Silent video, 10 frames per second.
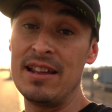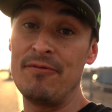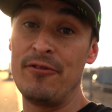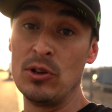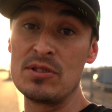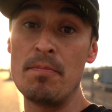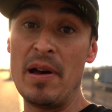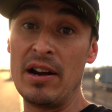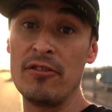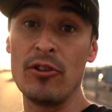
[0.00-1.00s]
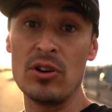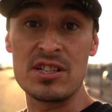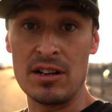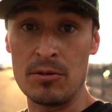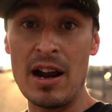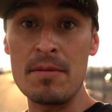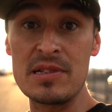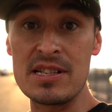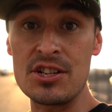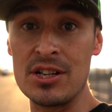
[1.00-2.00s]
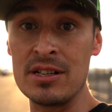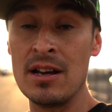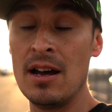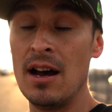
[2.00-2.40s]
it feels better for a stunt riding position.